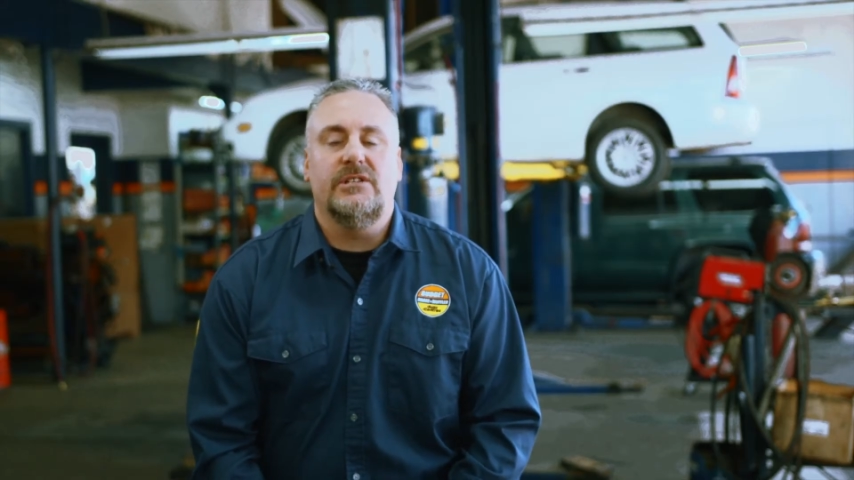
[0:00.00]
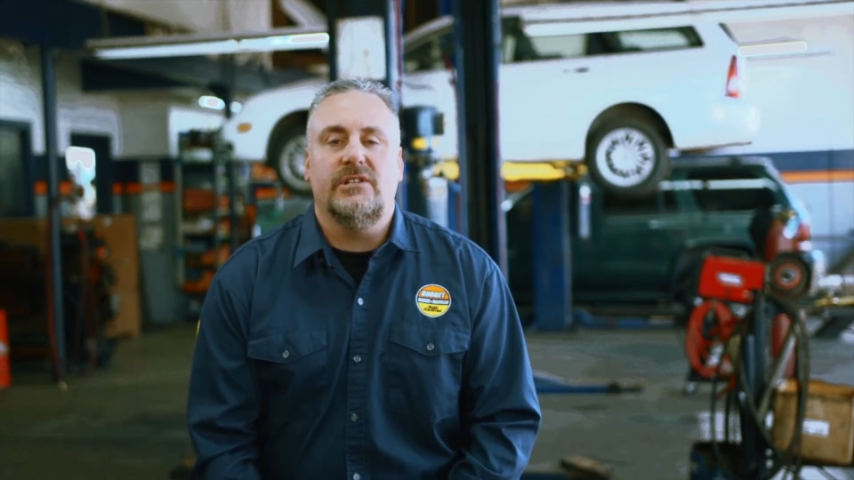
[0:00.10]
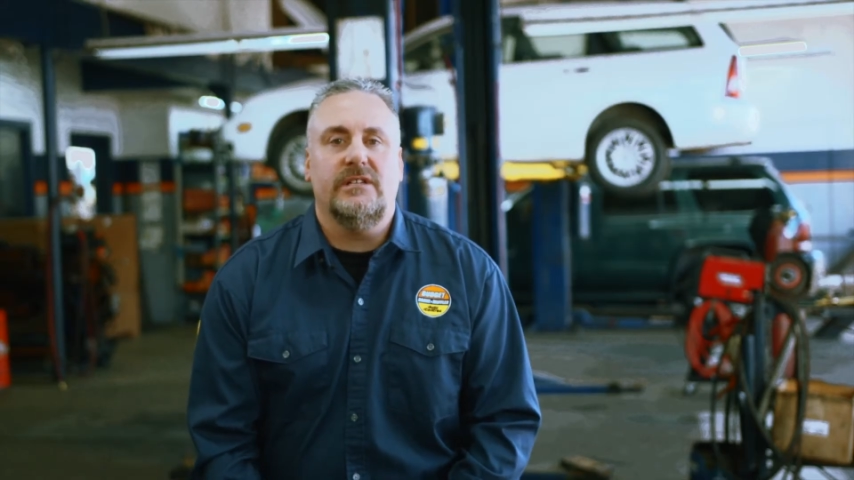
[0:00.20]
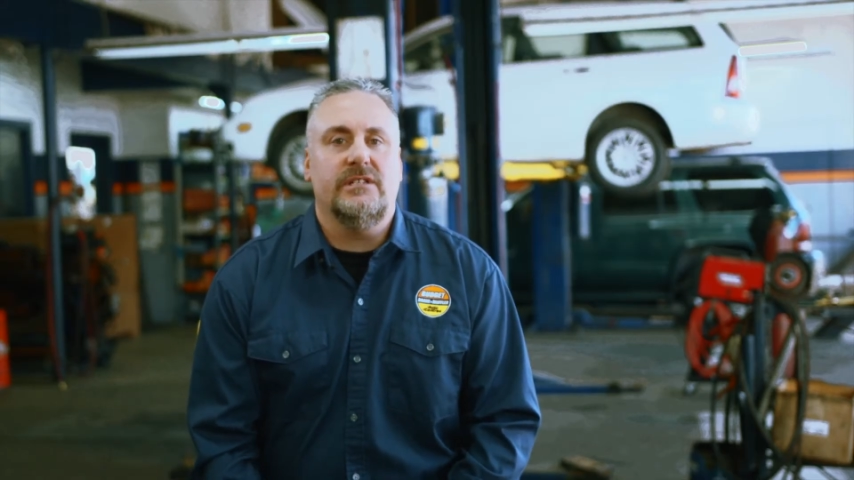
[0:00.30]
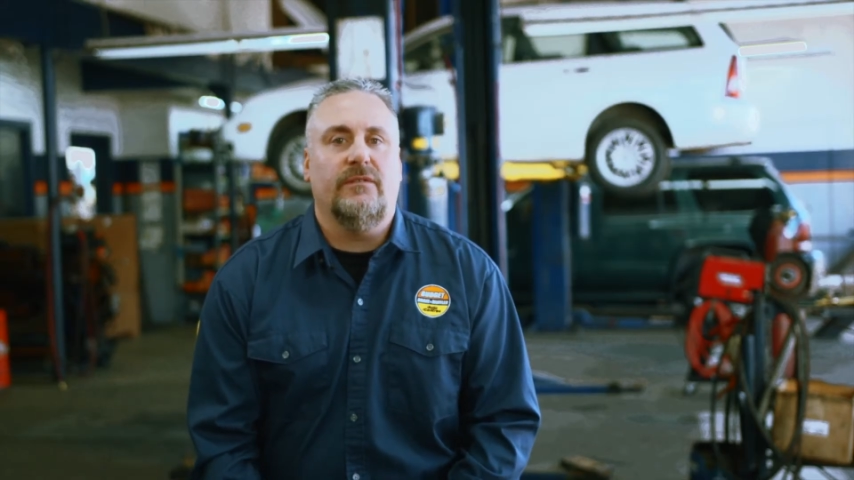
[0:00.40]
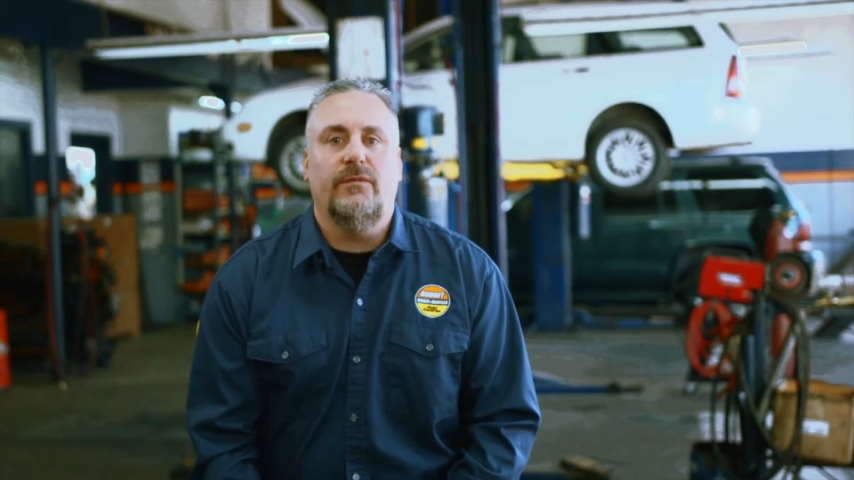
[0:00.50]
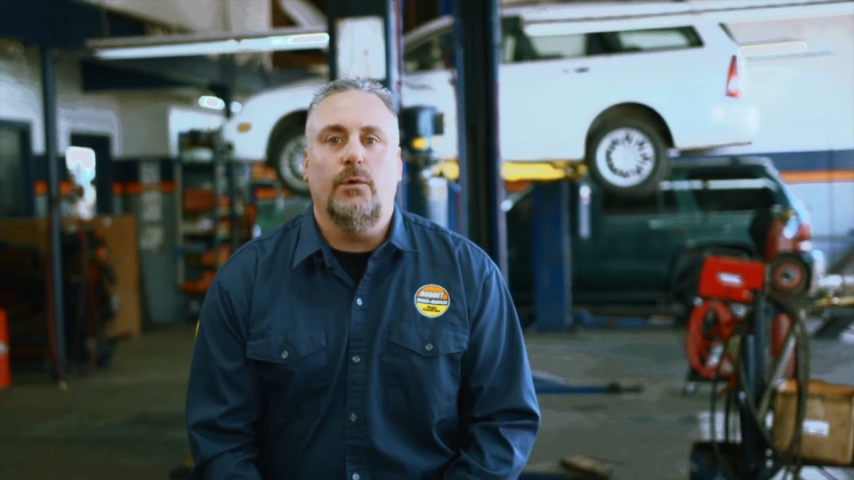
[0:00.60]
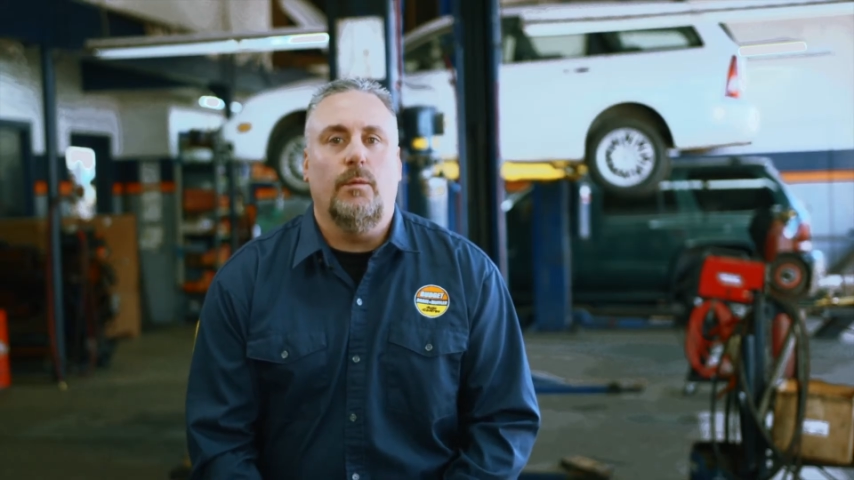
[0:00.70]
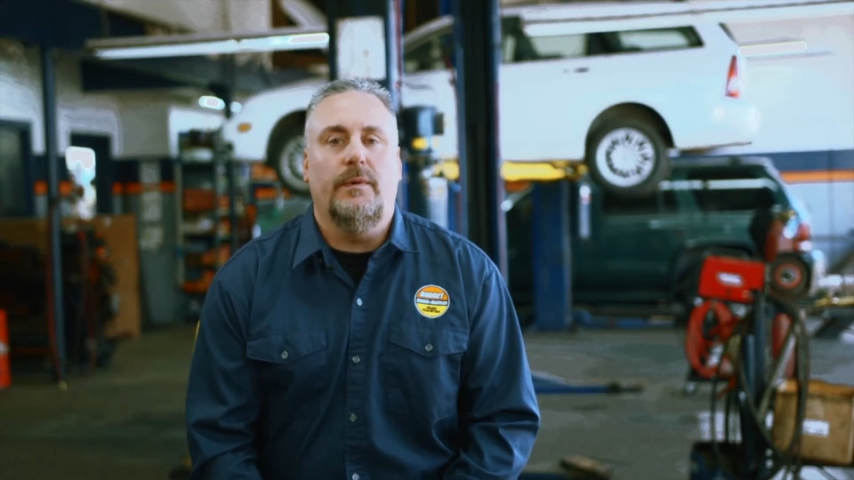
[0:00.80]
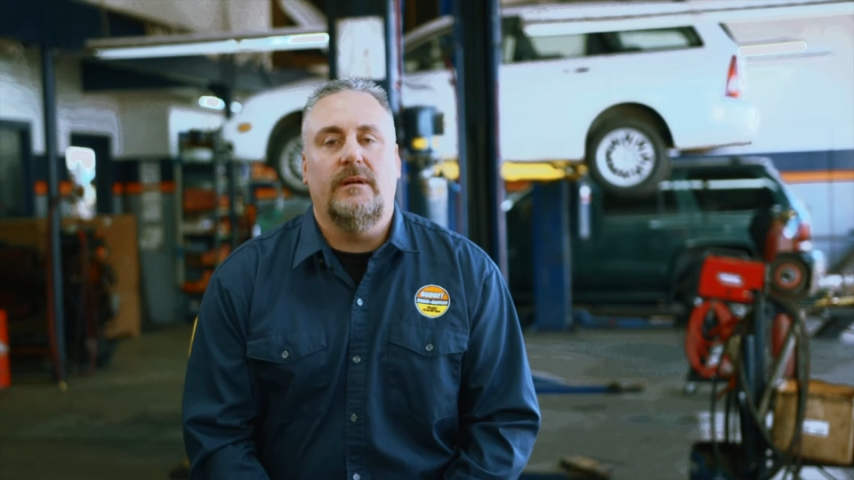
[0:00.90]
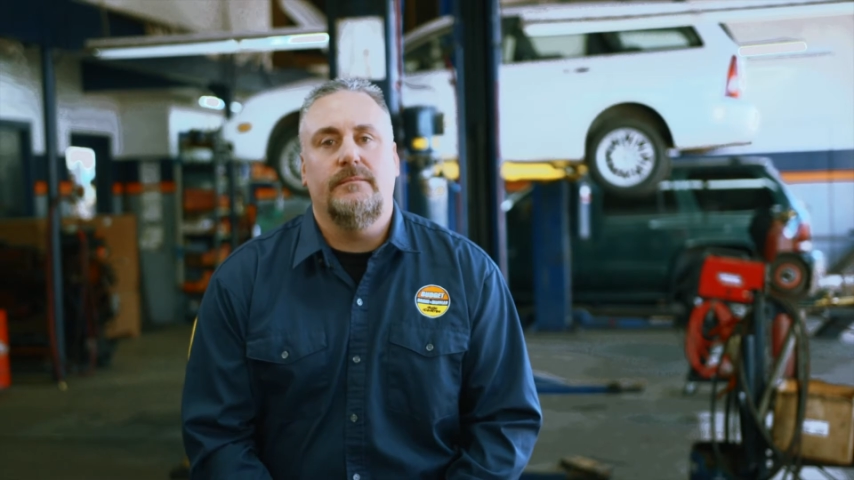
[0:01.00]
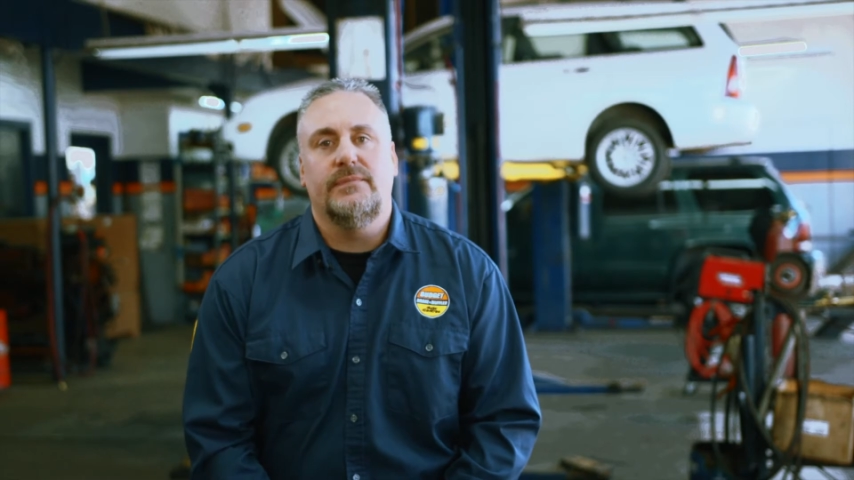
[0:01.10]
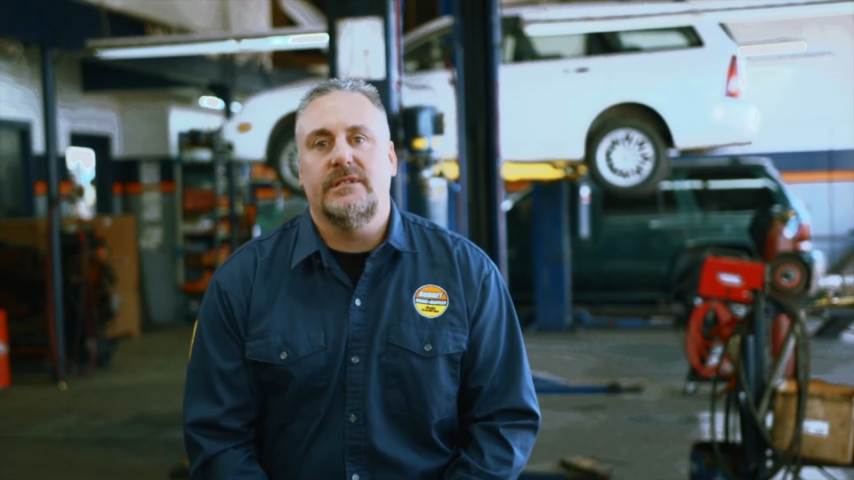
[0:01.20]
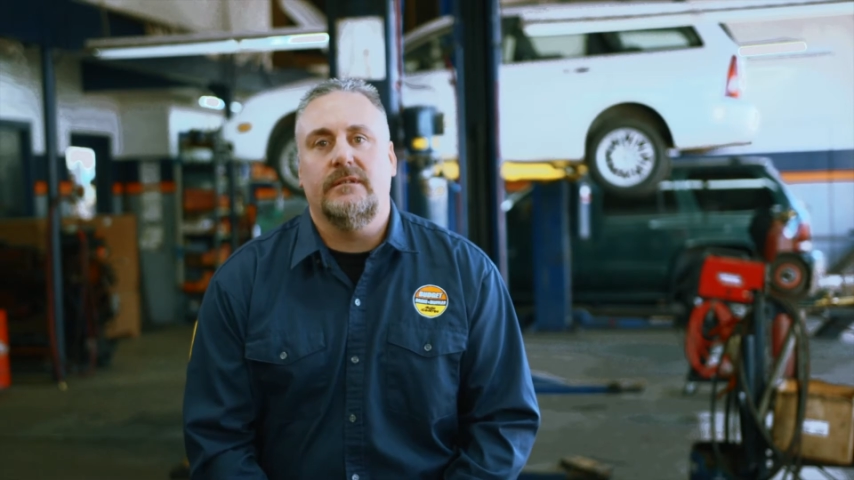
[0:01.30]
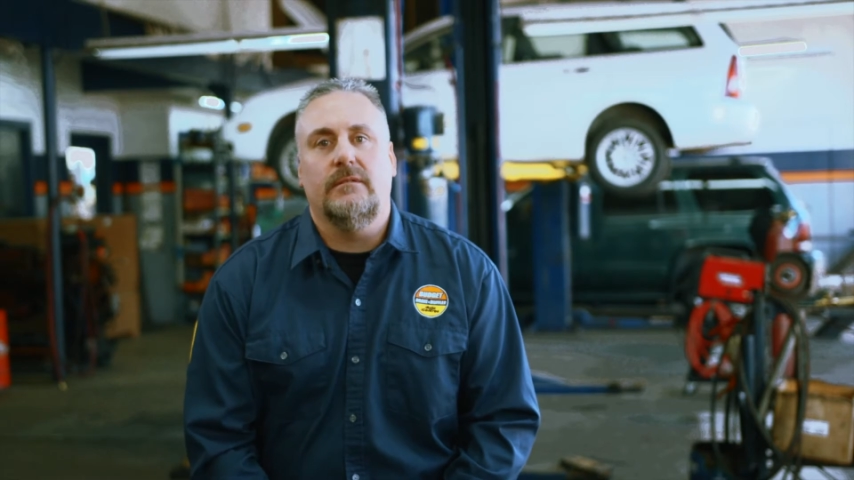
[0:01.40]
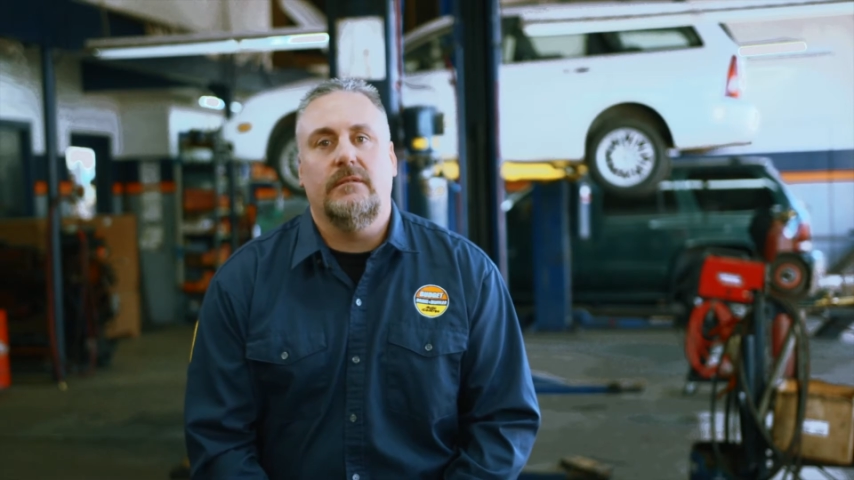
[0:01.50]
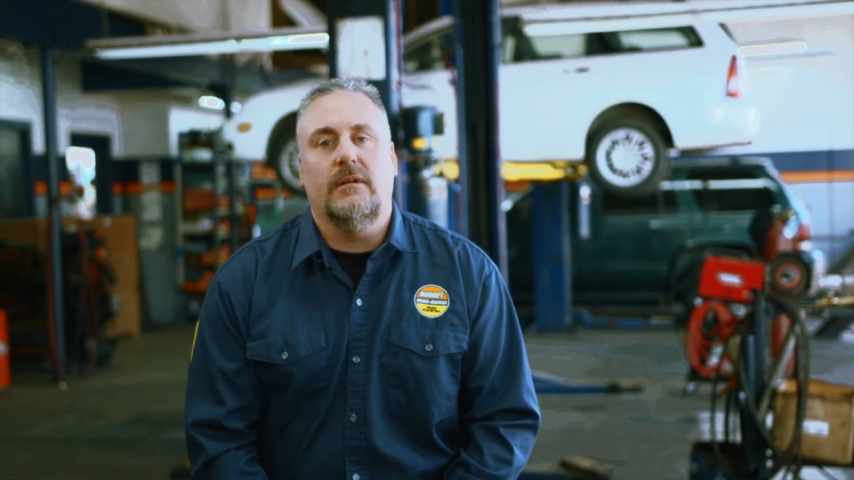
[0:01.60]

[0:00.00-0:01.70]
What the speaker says: changing fuel pumps and